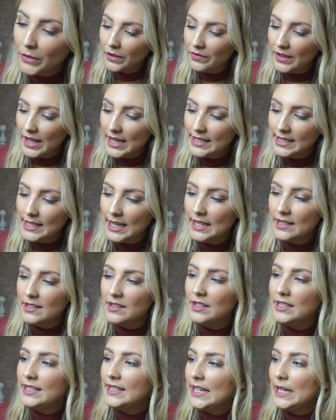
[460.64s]
this is
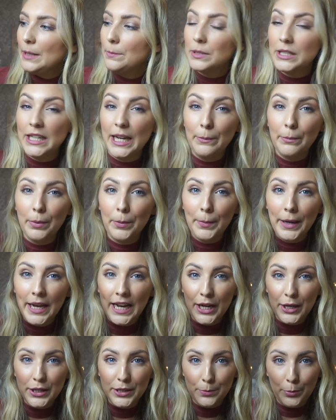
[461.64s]
the Deep Sleep
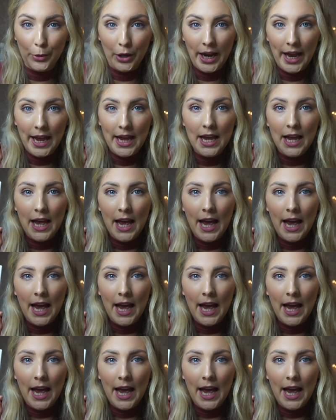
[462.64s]
Pillow Spray.